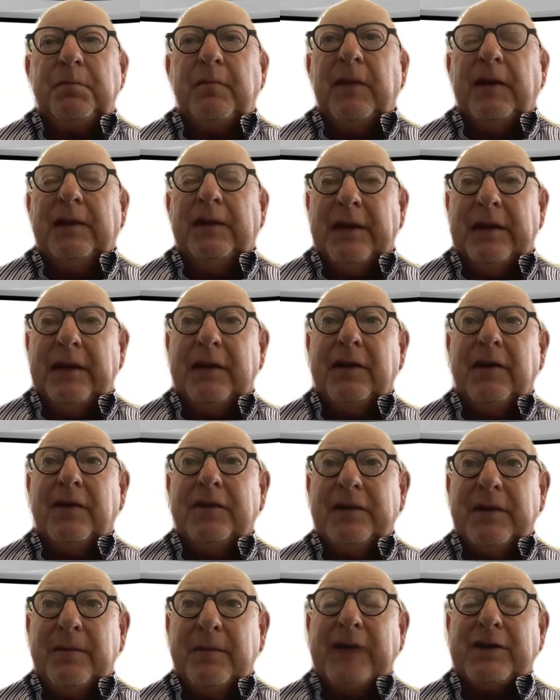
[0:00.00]
let alone
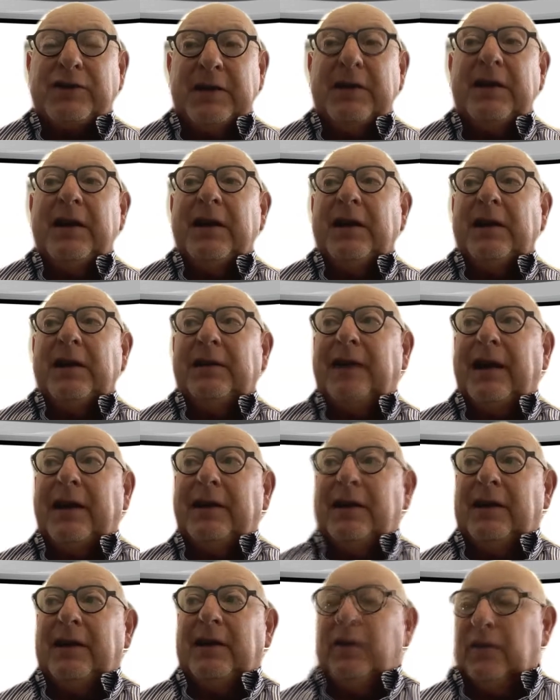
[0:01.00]
them actually
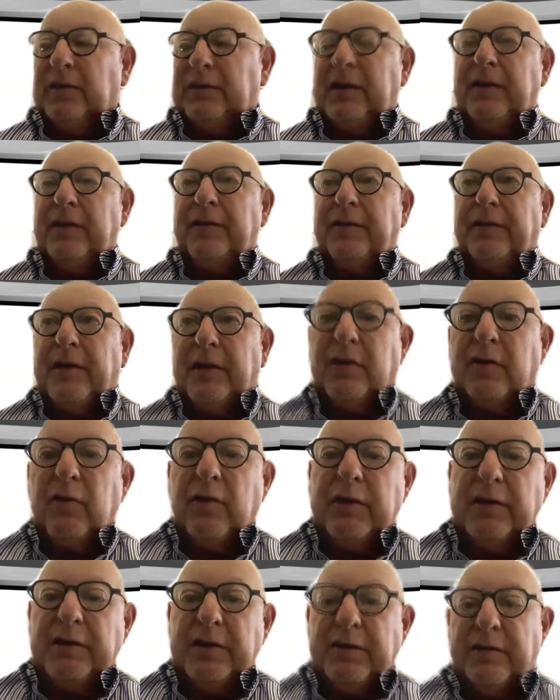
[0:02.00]
taking your telephone
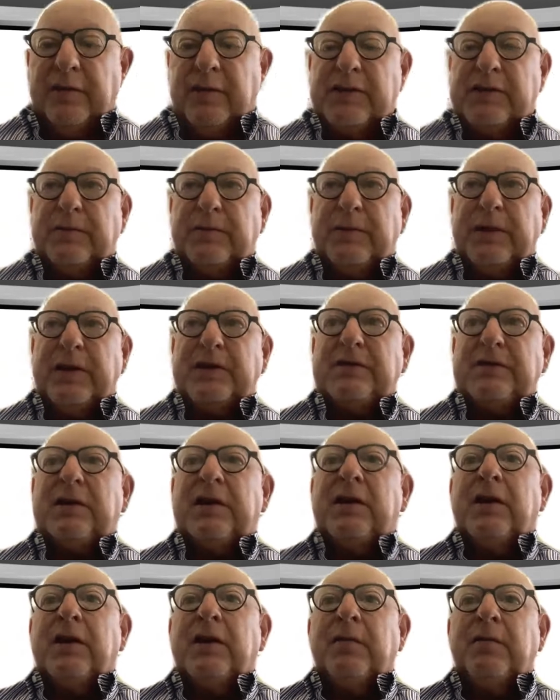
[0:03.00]
call in the first place,
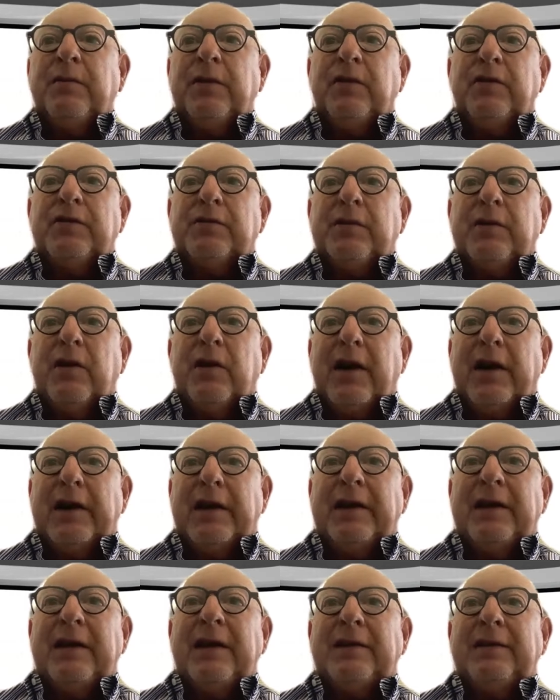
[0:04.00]
because we are
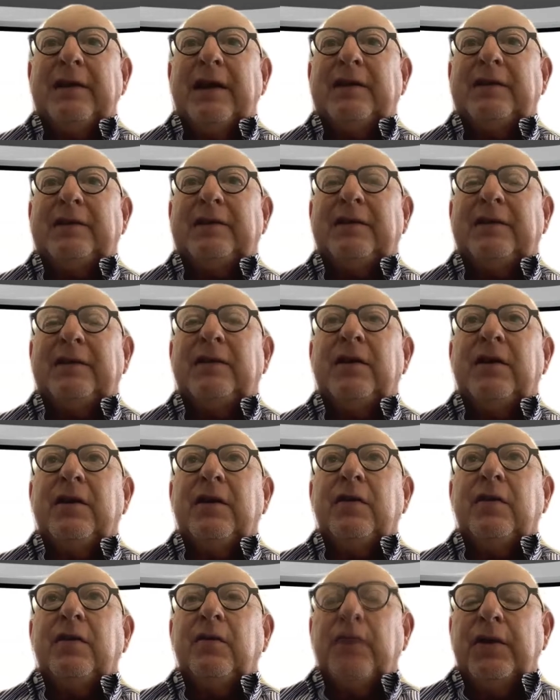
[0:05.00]
inundated
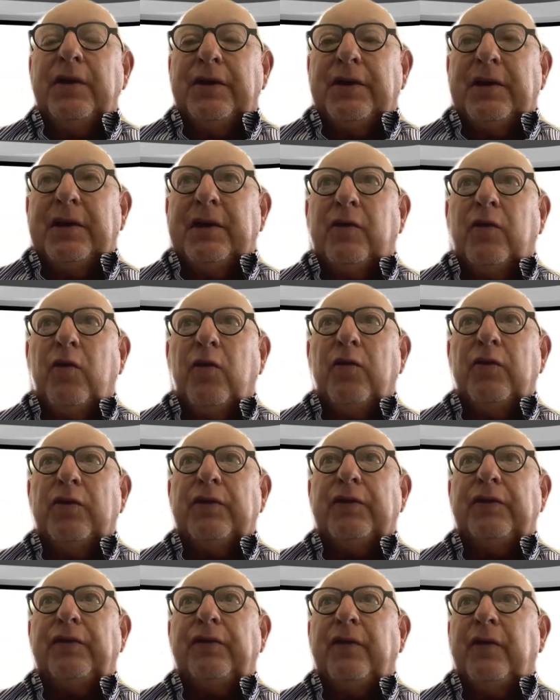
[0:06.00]
with
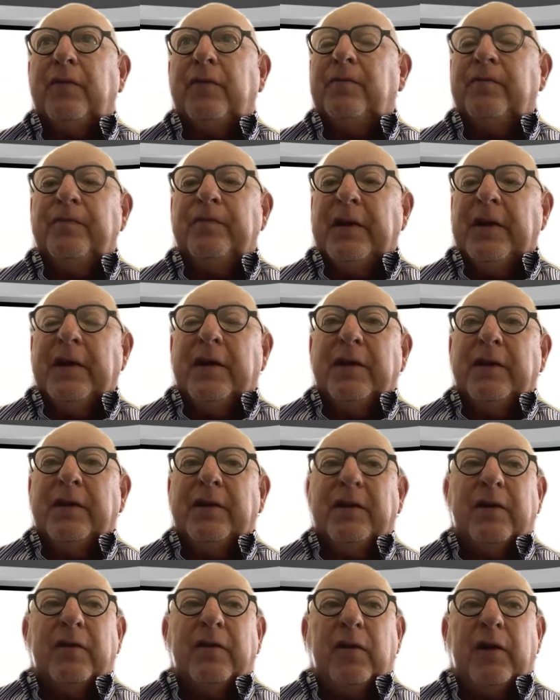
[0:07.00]
calls from
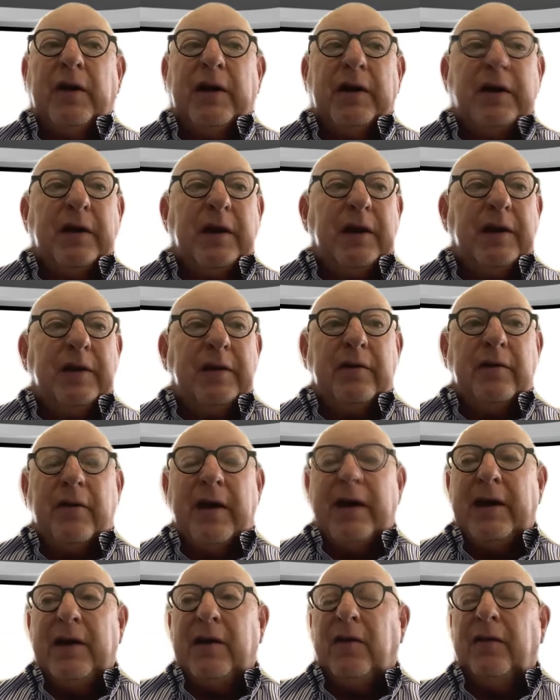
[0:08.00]
an
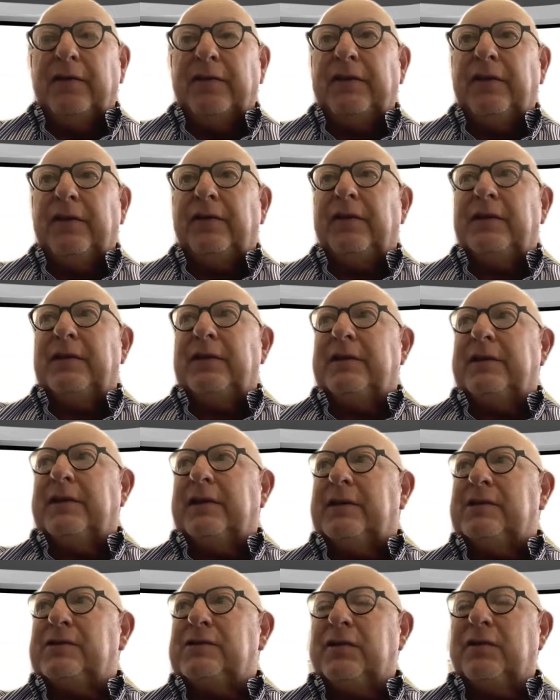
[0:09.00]
array of different
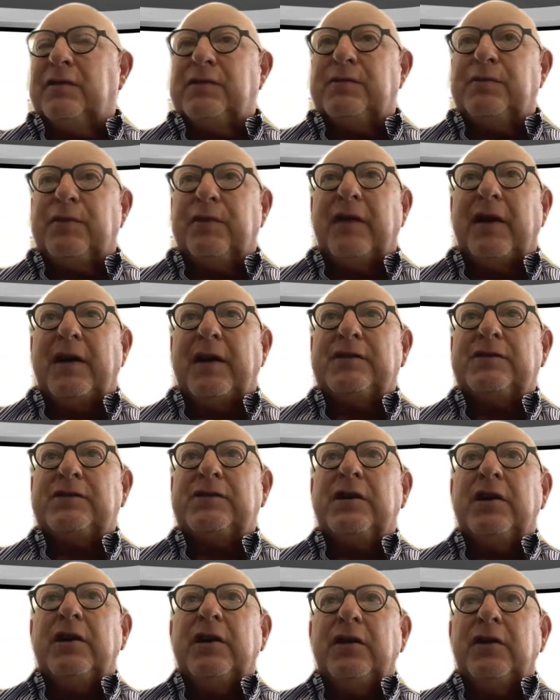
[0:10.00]
service providers
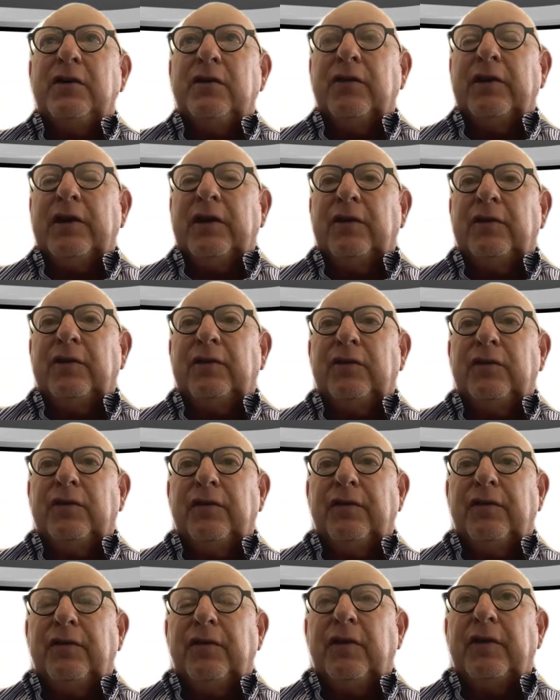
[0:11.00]
looking to
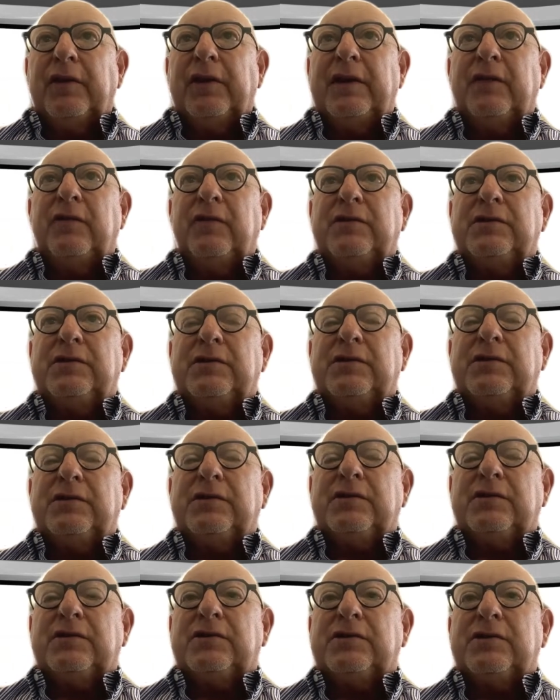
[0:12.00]
flog their goods
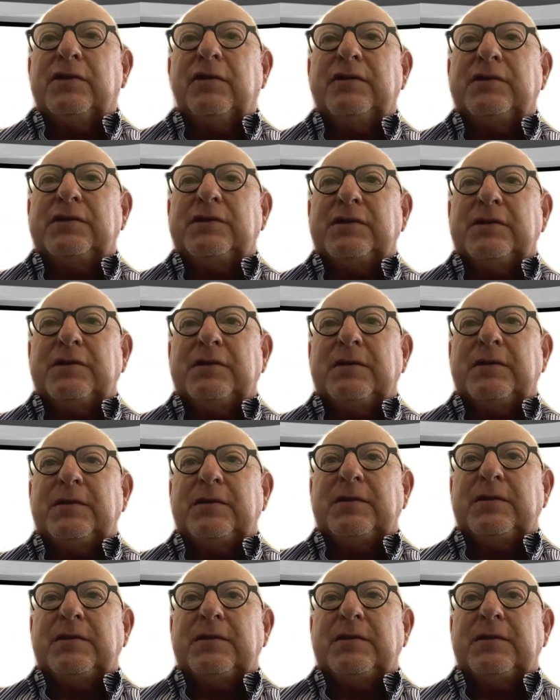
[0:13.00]
and services.